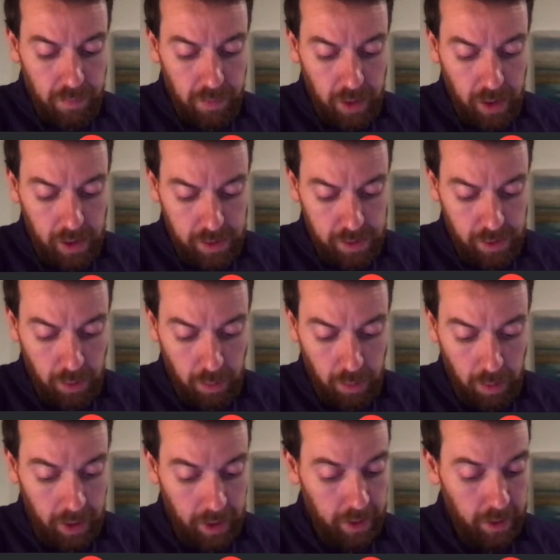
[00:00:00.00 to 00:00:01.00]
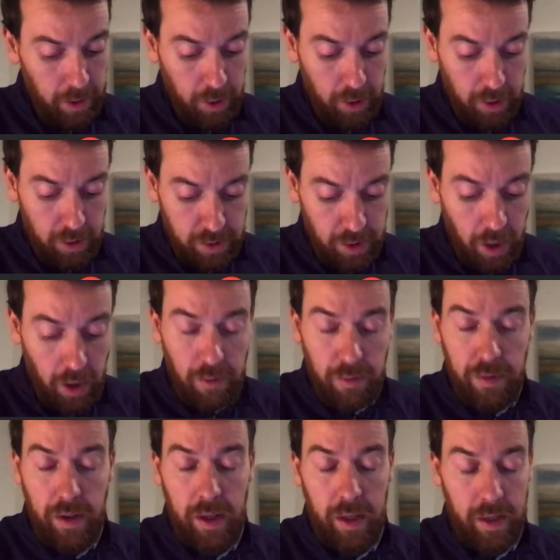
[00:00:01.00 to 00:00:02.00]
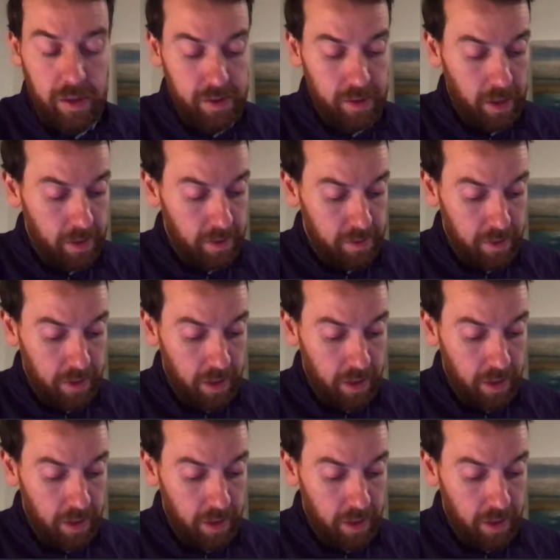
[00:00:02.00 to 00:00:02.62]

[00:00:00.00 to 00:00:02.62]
So you can solve, in a sense,